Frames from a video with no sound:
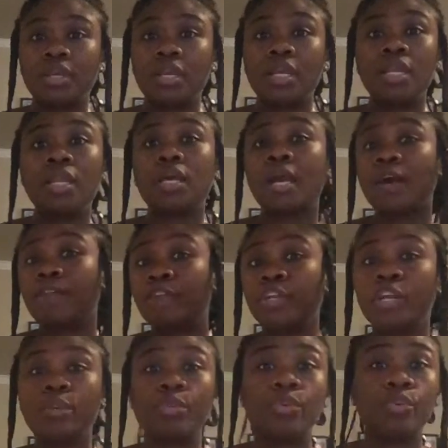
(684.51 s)
and look out for
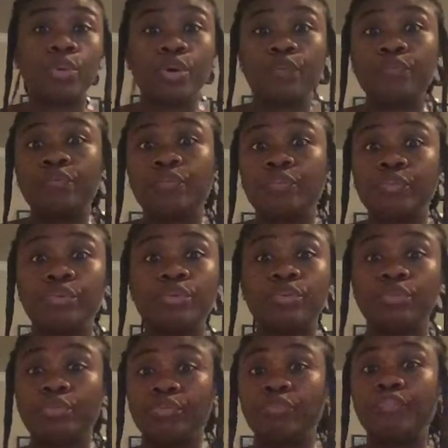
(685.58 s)
number one
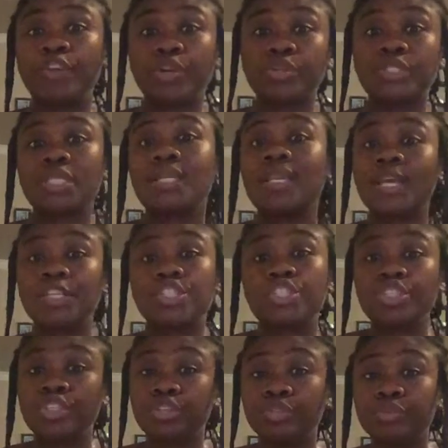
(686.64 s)
first, and that's
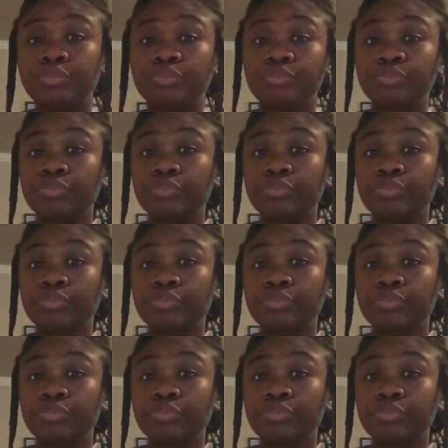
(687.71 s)
you.